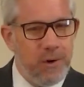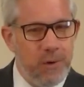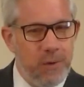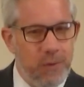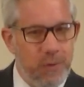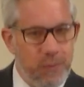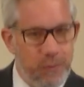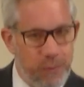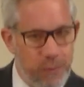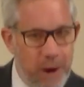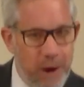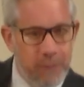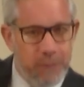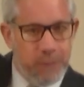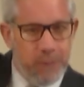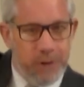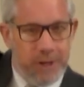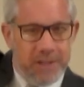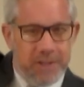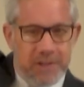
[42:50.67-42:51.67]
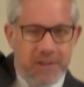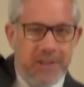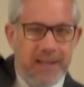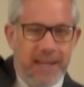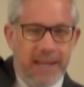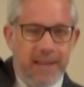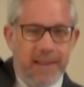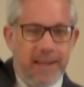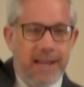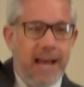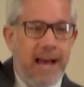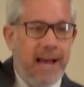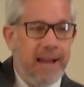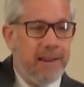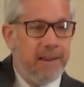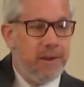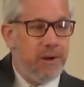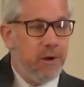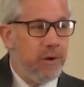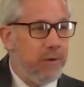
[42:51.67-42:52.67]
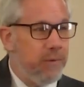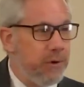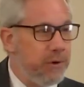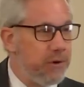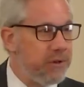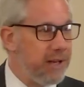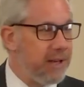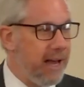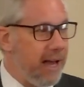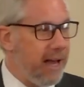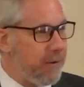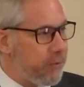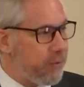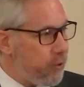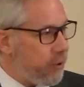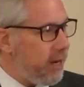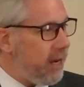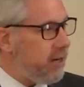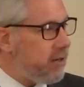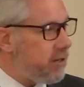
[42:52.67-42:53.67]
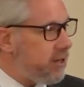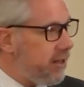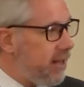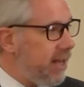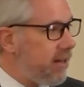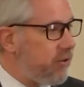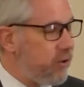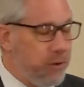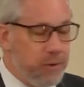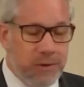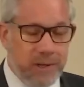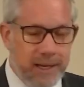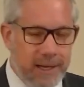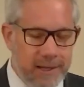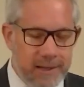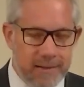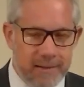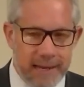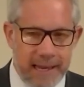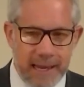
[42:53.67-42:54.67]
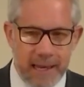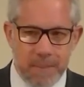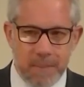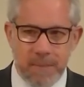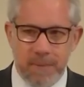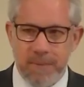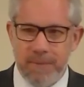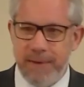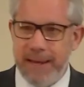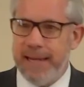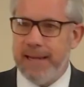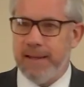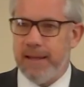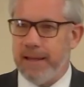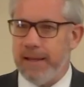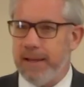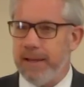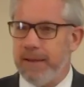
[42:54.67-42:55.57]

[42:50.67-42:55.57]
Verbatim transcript: referencing the God of the universe, the God of creation. That's using his name vainly.